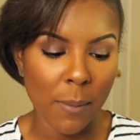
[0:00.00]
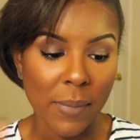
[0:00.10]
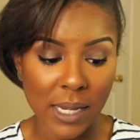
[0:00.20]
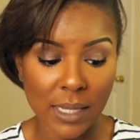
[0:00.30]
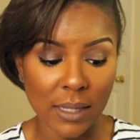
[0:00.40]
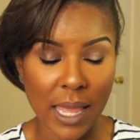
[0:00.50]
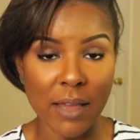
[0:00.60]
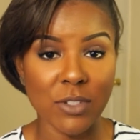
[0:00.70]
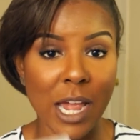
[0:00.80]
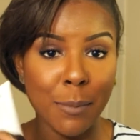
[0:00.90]
Immediately
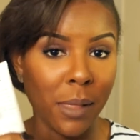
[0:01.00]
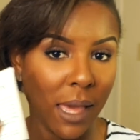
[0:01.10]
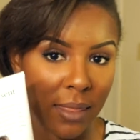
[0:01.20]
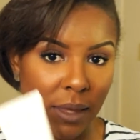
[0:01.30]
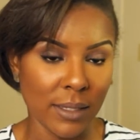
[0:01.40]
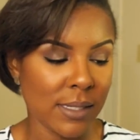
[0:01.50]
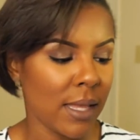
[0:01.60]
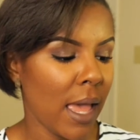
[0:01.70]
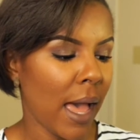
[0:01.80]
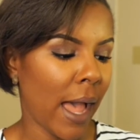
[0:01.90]
after I apply this,